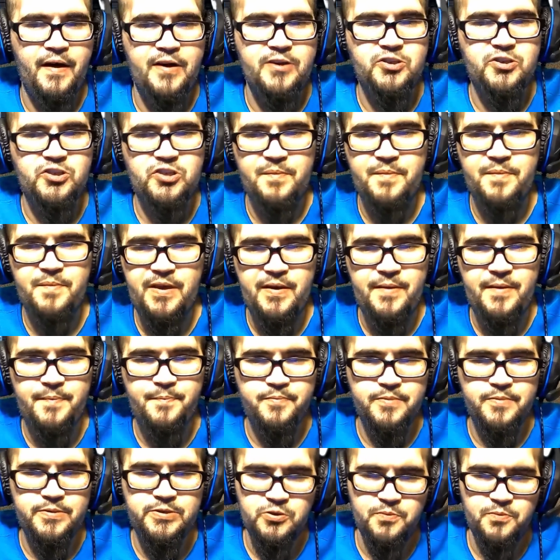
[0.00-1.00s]
Jimmy
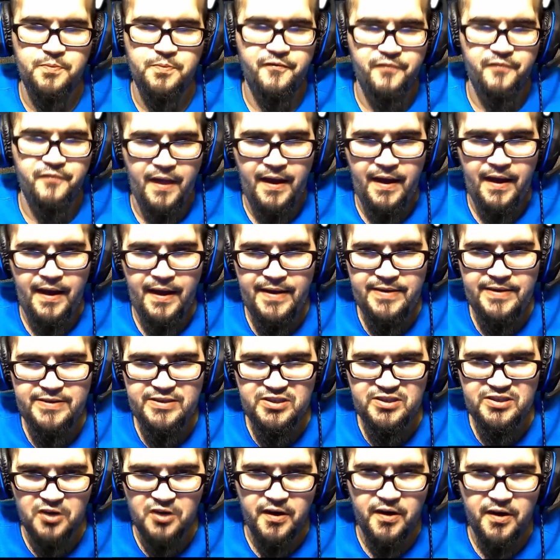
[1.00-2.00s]
Superfly
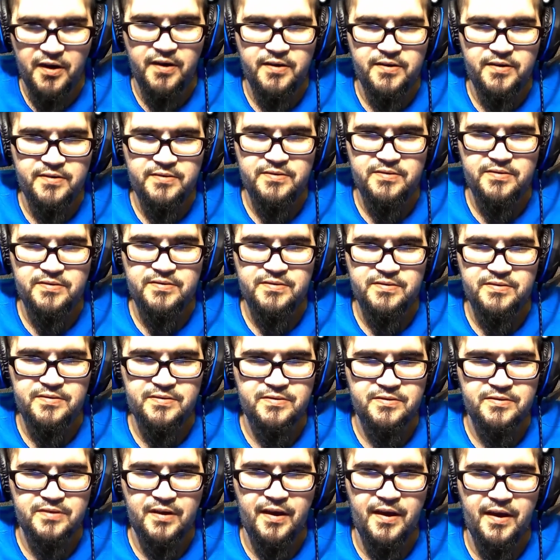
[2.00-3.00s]
Snuka.
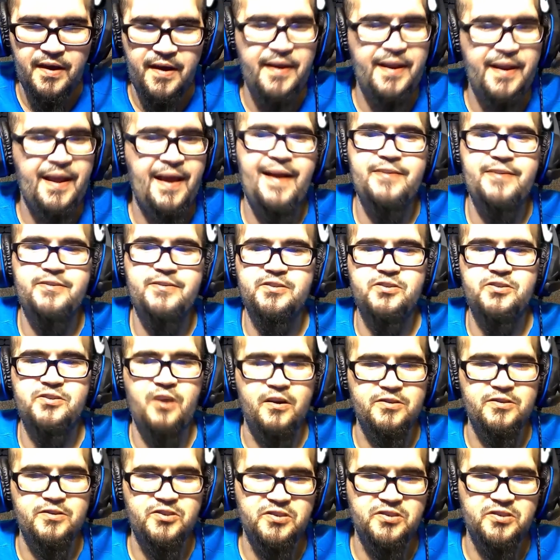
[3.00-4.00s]
Okay, and I got to
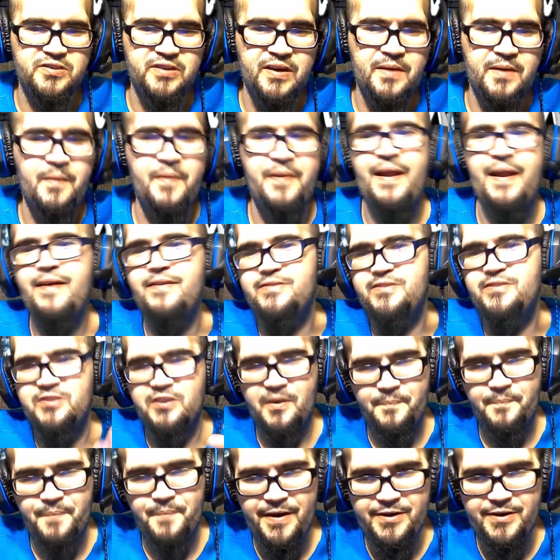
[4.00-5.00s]
talk to him, and I took
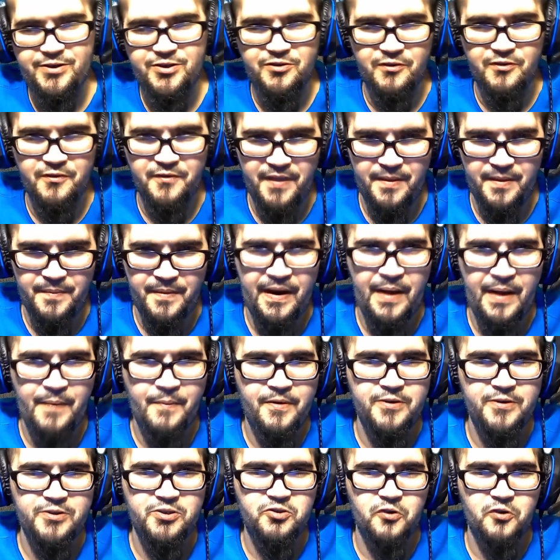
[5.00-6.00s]
a picture with him, and I'm
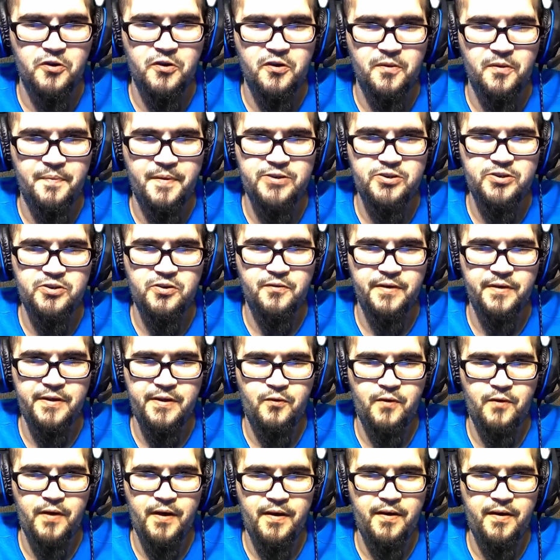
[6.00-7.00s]
going to show you the picture really
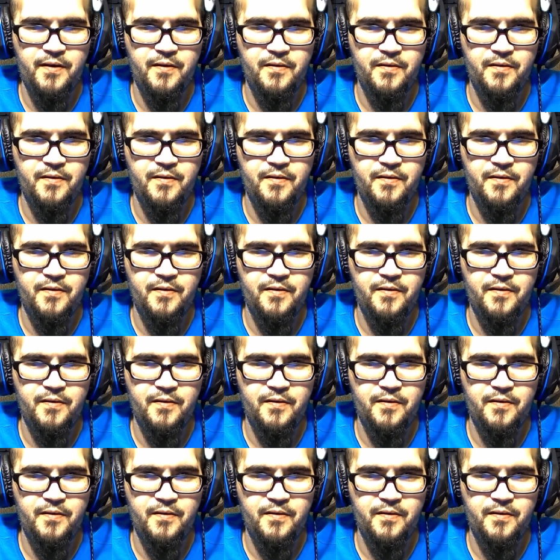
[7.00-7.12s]
quick.